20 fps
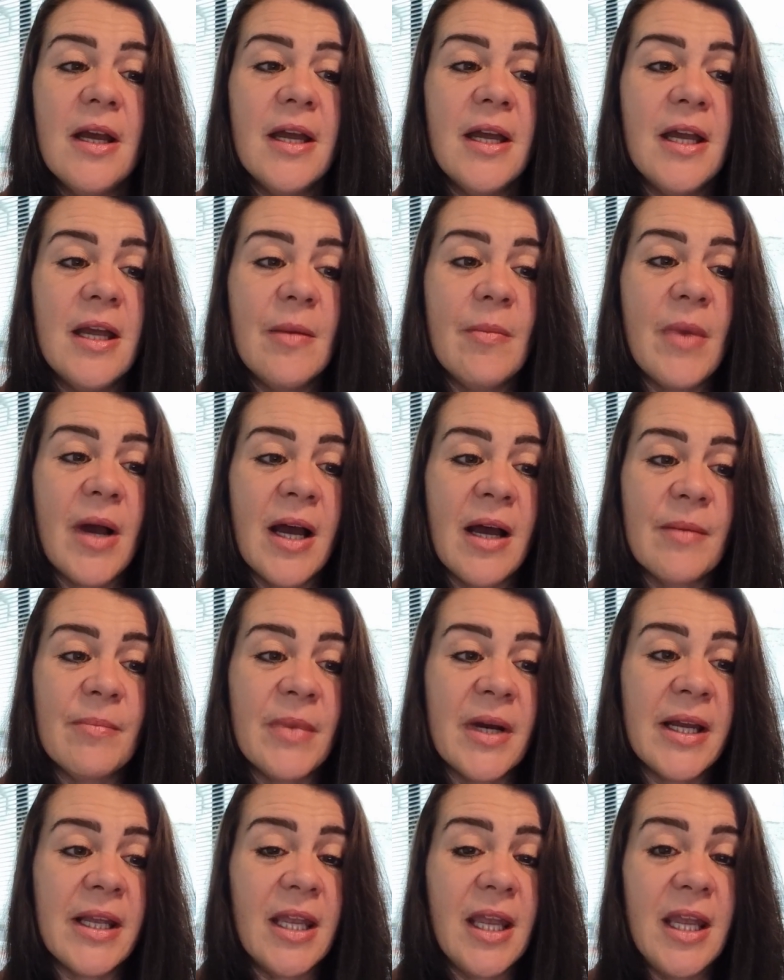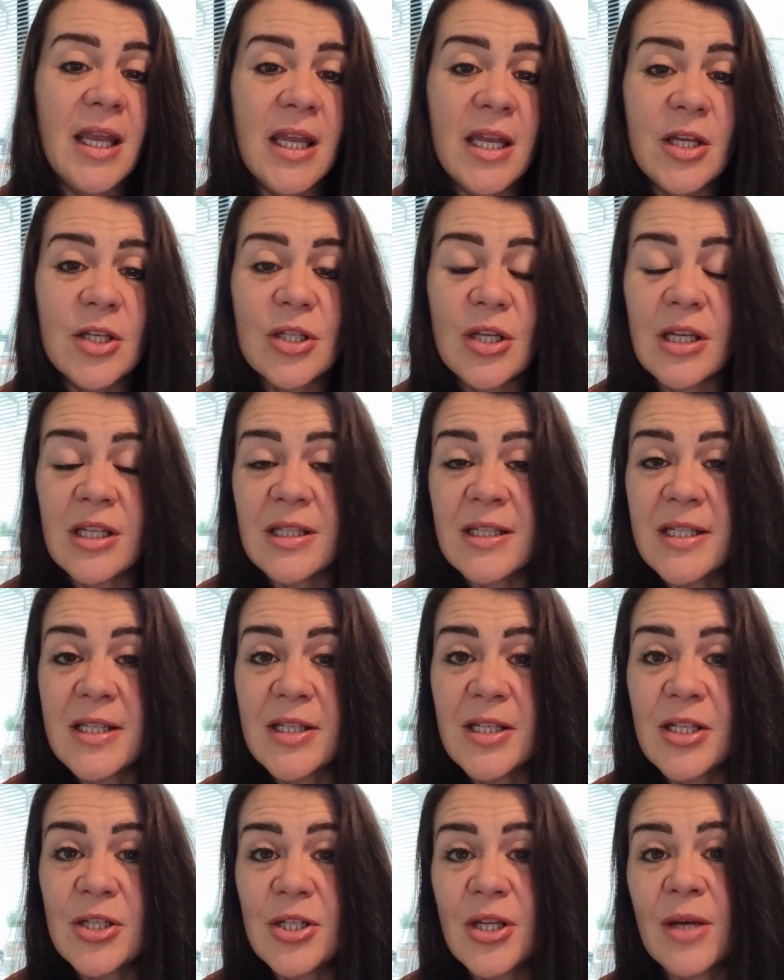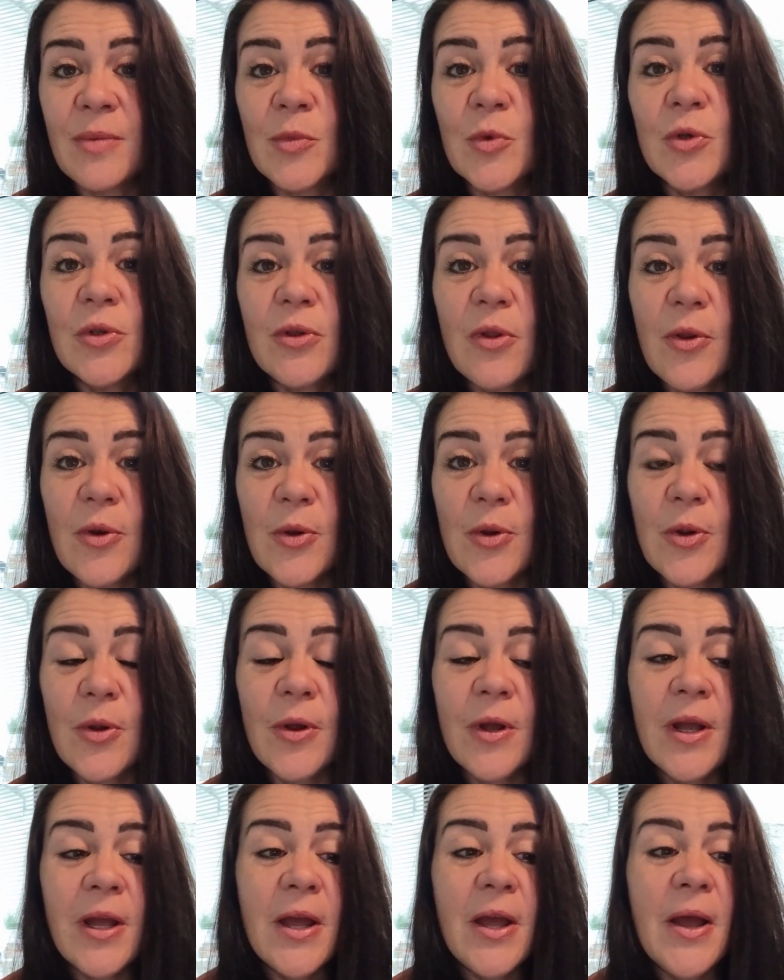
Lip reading: at my age and the stage that I'm going through.